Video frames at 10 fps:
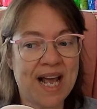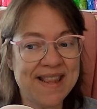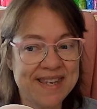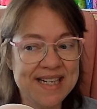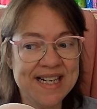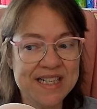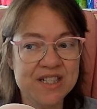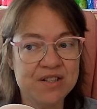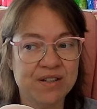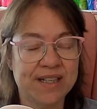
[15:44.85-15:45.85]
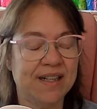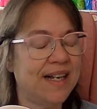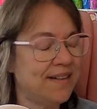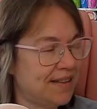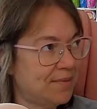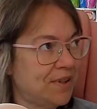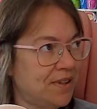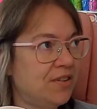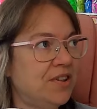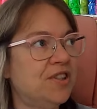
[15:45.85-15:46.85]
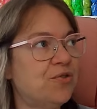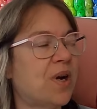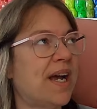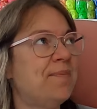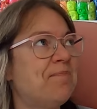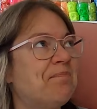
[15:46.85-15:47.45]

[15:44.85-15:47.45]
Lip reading: I think I can do it. I'm going to try.